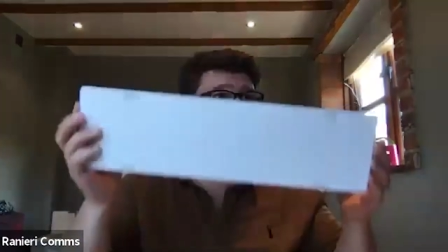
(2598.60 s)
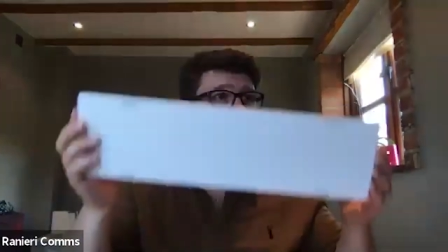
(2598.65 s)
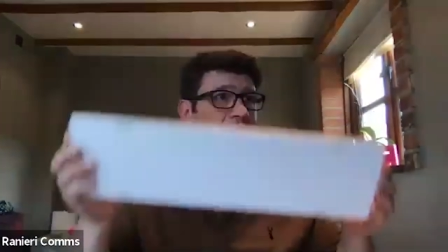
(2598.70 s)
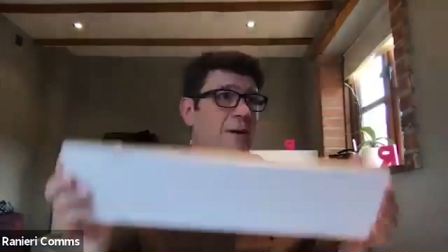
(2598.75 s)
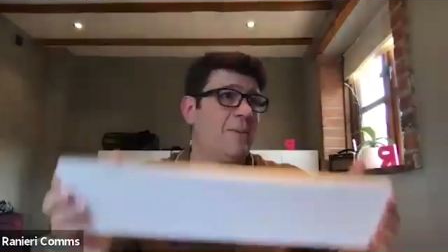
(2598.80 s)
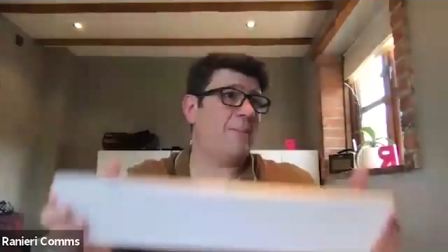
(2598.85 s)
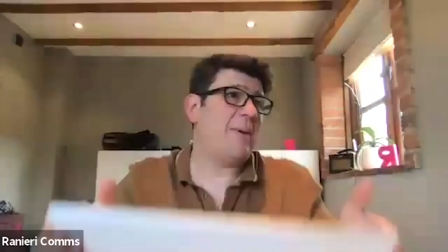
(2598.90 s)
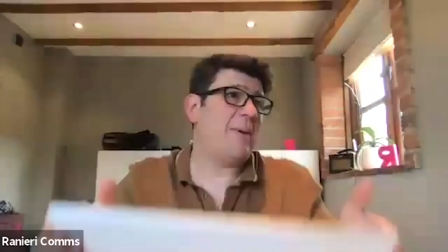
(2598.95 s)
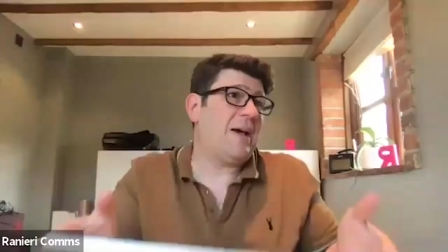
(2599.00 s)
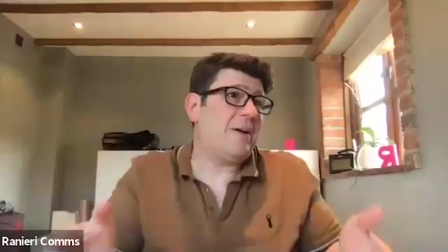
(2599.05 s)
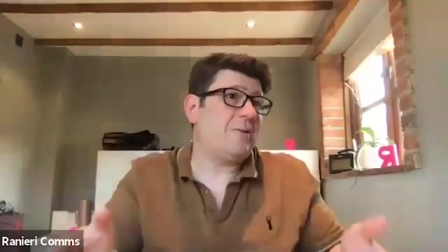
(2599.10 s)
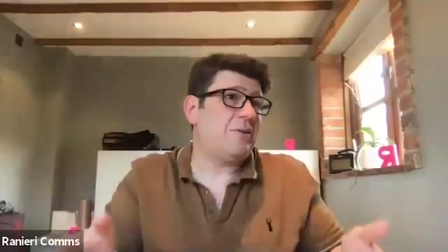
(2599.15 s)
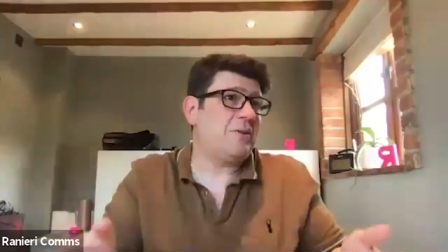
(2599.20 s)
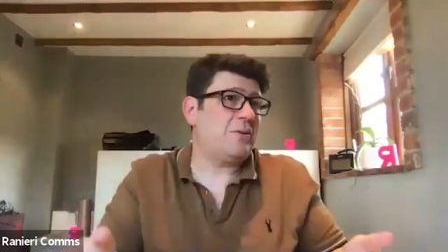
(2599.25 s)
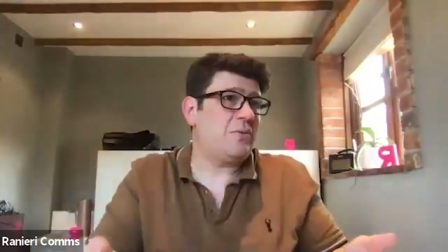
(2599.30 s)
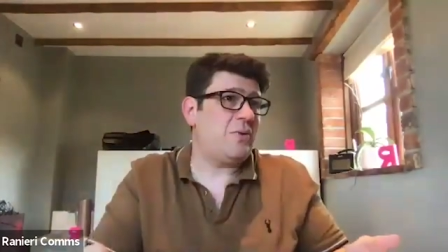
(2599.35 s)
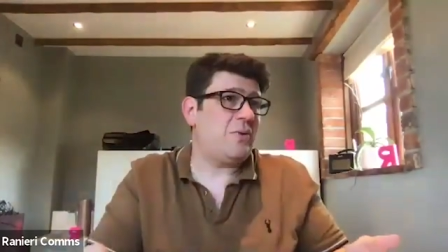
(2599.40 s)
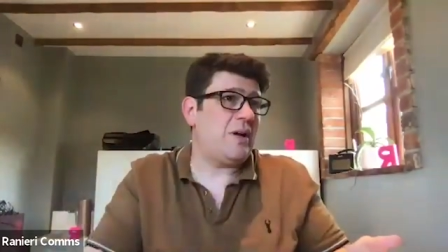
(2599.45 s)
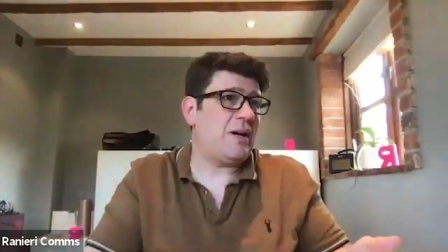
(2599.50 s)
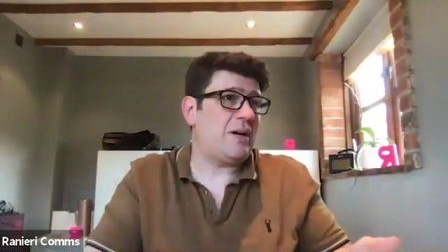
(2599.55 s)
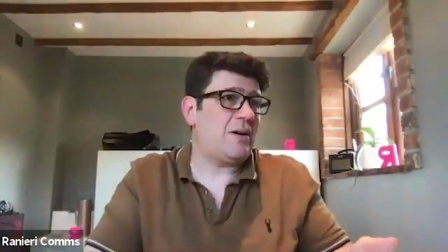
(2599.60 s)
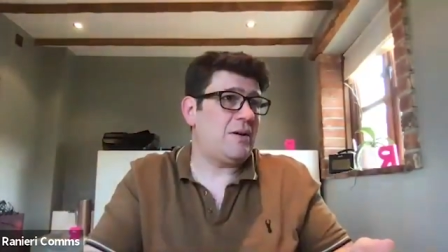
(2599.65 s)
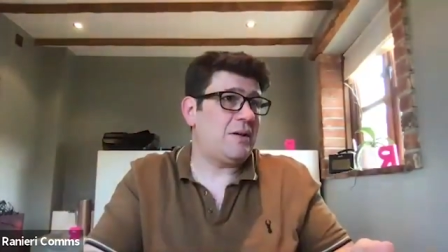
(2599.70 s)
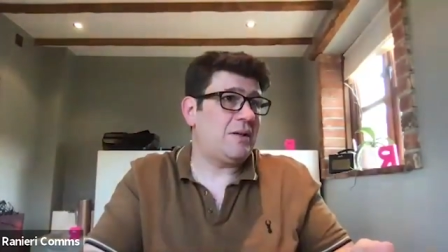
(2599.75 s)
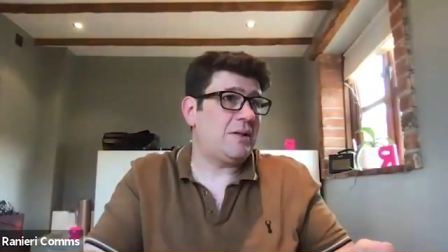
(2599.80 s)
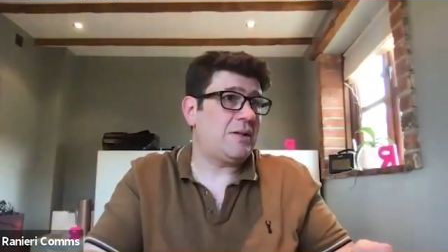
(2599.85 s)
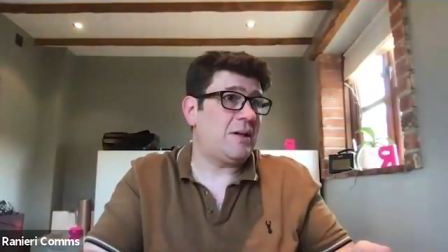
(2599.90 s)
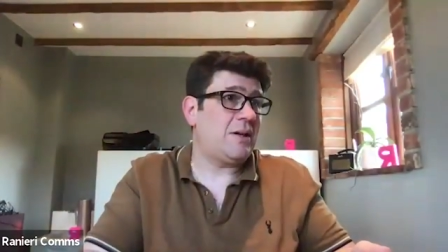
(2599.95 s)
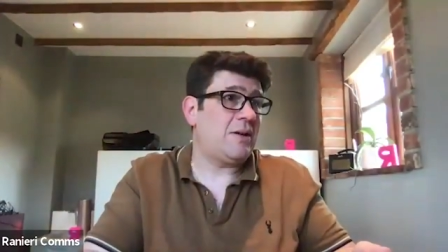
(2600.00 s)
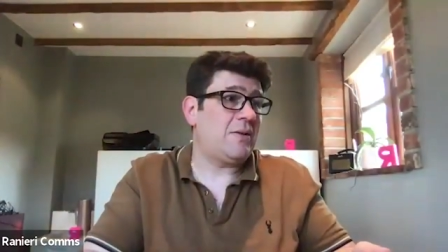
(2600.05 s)
and a mouse and all that kind of
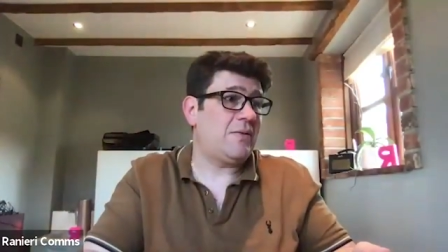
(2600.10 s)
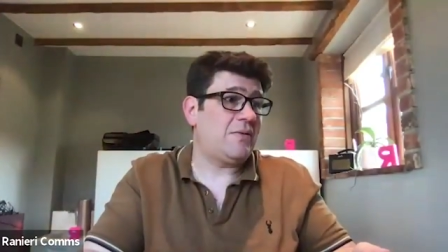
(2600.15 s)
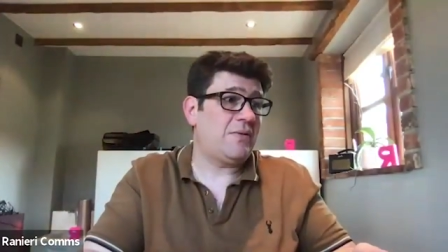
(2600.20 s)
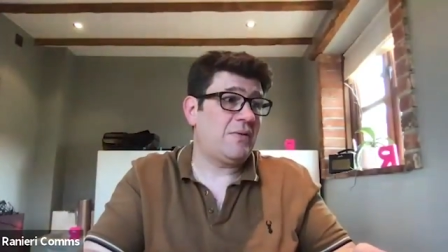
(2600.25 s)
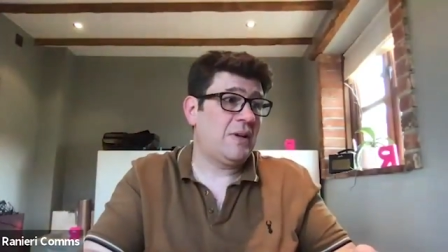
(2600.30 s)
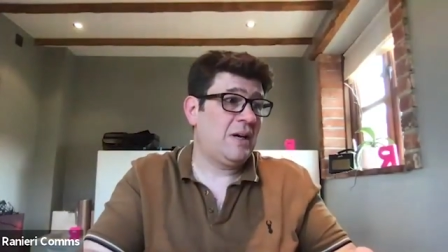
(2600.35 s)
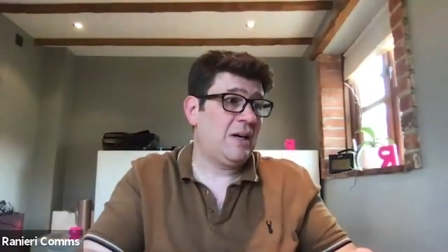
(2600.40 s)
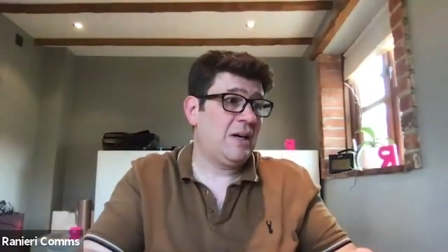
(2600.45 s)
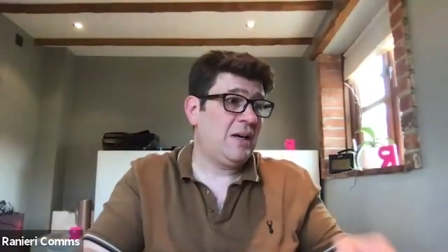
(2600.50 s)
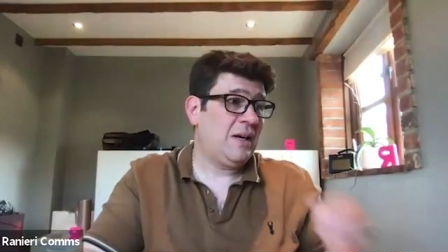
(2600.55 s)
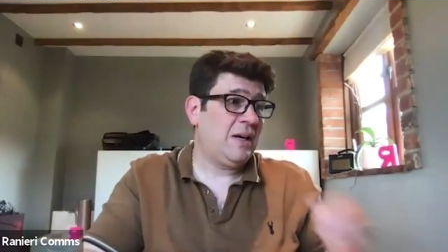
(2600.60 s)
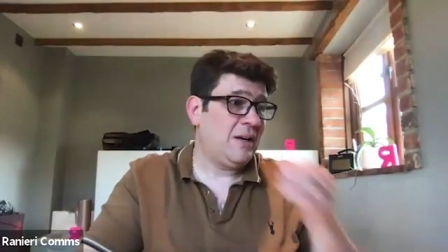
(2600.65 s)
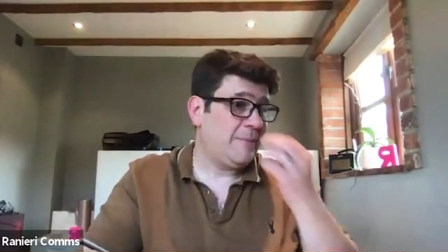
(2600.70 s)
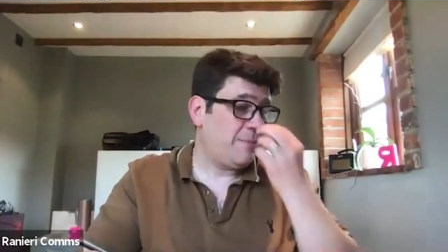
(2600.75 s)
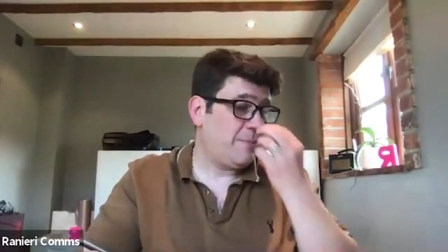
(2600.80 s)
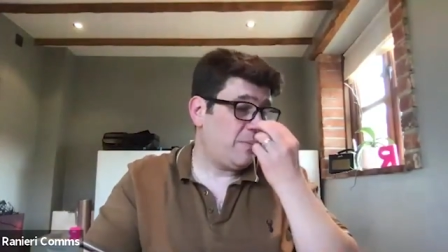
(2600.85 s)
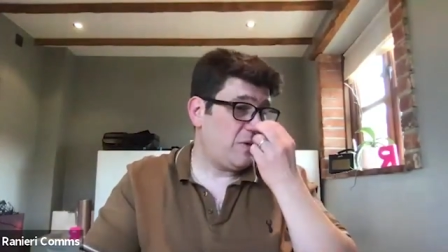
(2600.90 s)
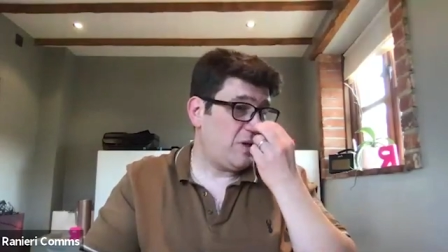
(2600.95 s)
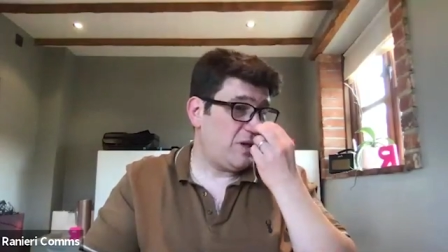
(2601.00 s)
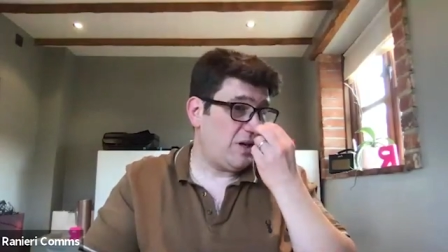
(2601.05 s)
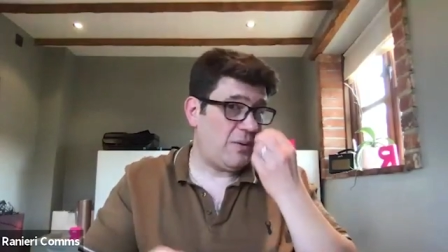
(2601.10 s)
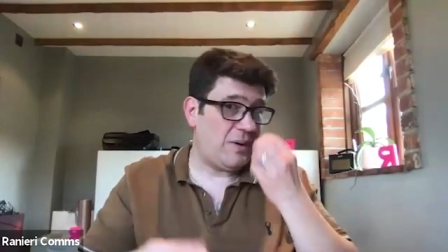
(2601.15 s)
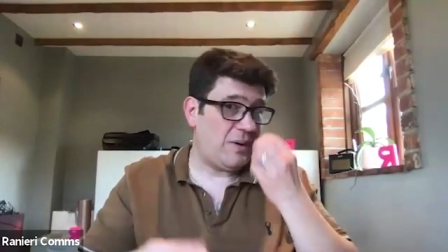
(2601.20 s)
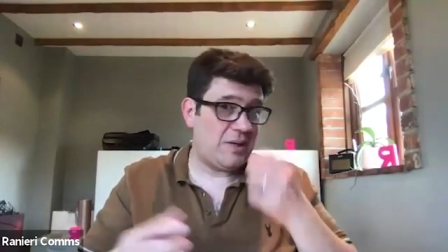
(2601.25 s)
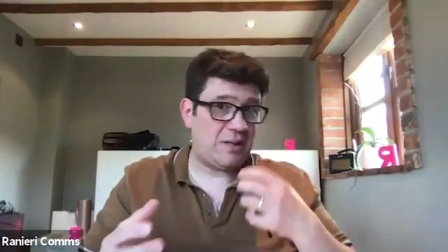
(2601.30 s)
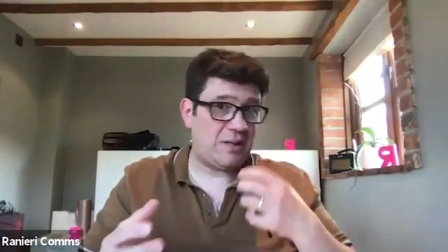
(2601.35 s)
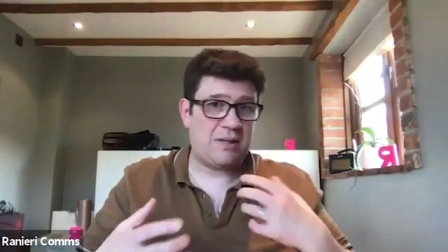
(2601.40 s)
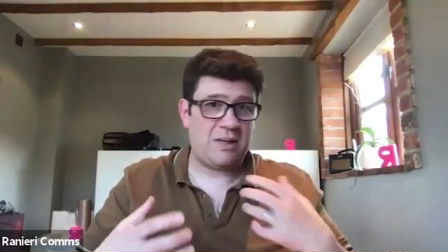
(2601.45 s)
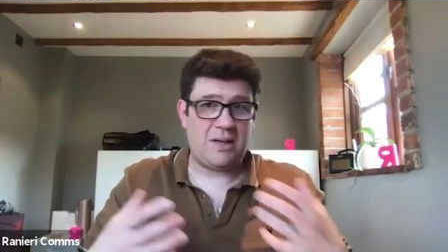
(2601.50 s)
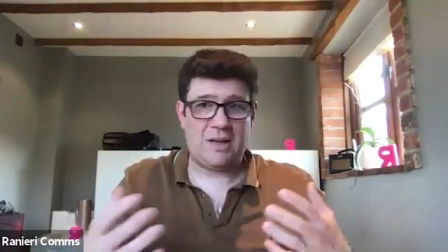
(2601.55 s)
stuff you know it's,
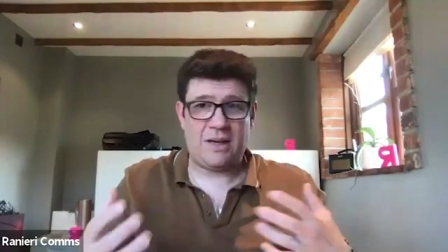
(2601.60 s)
it